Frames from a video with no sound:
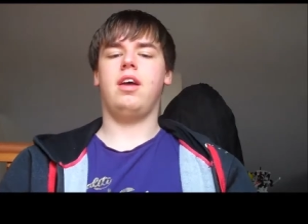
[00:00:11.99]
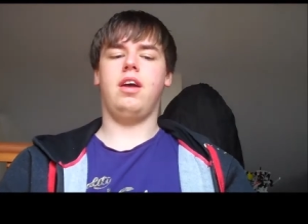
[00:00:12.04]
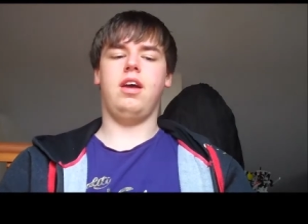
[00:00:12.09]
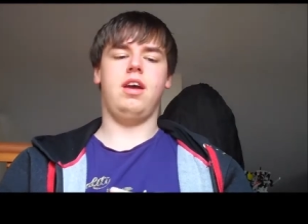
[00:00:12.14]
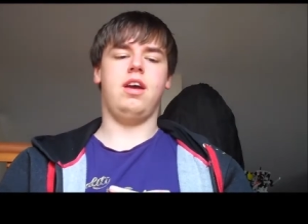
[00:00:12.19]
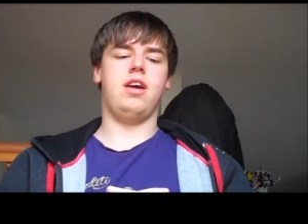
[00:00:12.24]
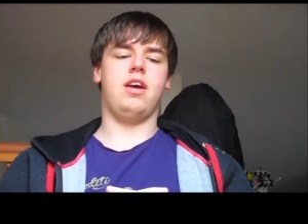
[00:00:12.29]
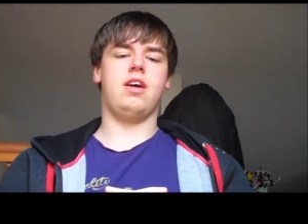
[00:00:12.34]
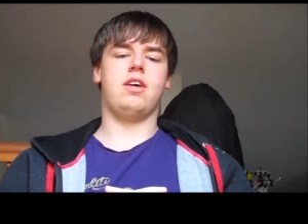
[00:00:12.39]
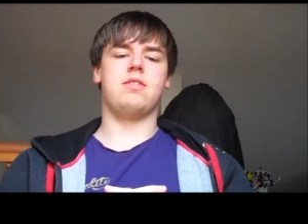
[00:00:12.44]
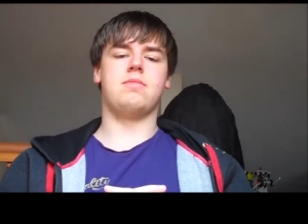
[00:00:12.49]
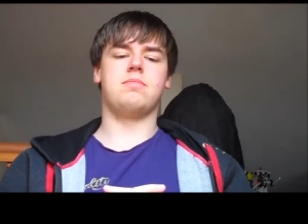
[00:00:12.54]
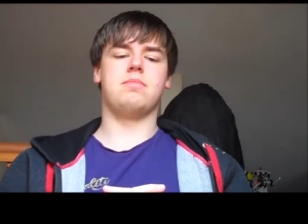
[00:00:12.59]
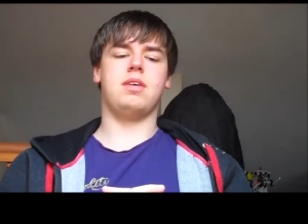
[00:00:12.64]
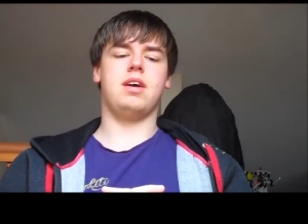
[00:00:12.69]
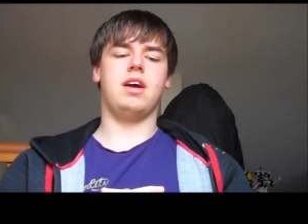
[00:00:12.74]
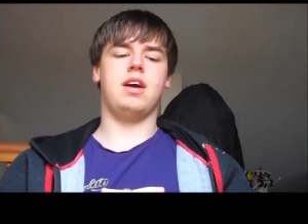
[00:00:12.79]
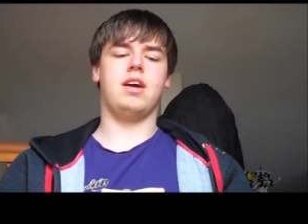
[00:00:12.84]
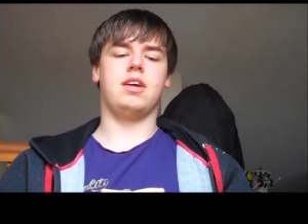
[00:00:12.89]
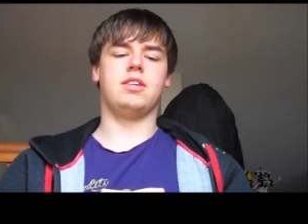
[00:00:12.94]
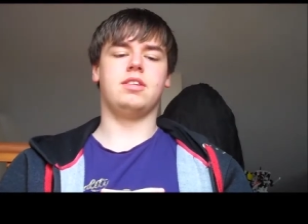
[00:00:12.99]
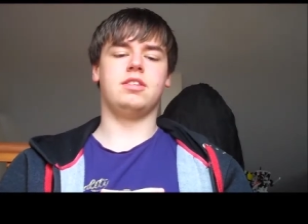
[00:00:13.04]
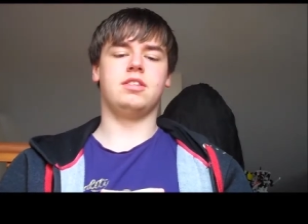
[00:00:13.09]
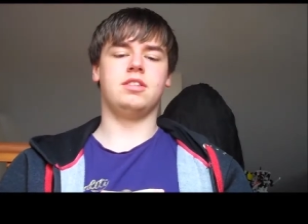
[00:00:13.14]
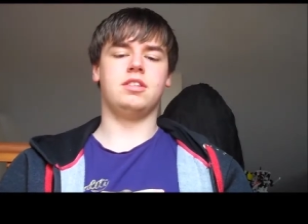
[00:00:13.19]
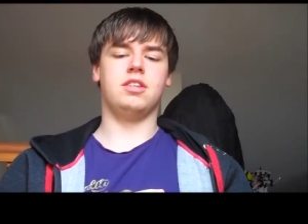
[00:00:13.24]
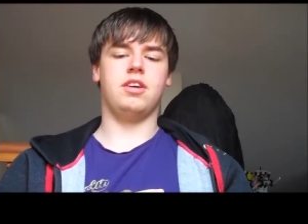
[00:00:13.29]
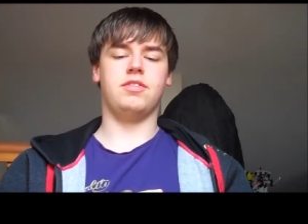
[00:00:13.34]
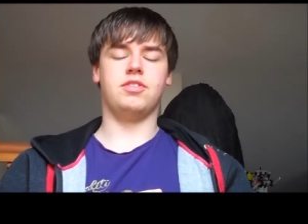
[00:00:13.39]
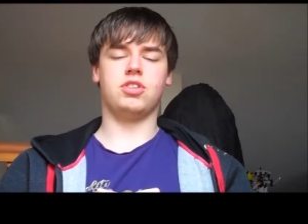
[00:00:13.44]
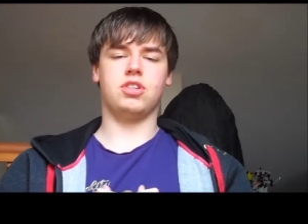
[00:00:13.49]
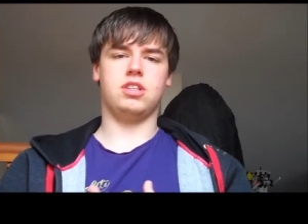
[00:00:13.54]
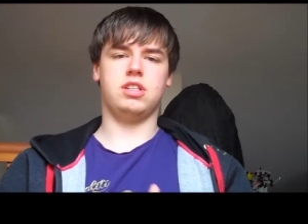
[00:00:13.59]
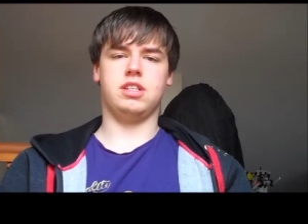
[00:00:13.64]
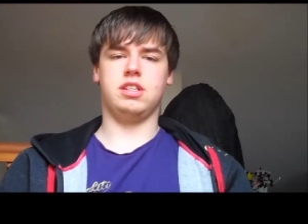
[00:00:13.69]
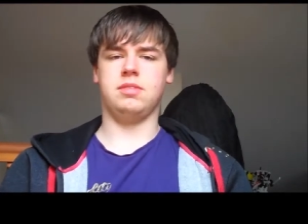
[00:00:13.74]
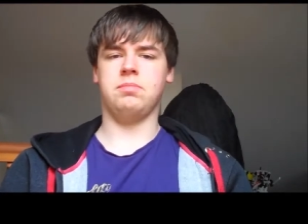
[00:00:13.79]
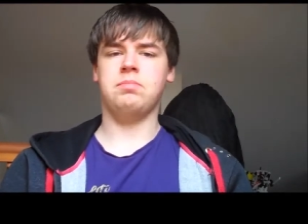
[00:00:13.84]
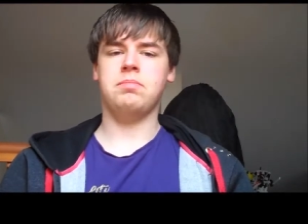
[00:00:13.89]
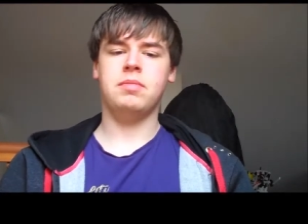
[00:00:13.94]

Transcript: Um, and obviously,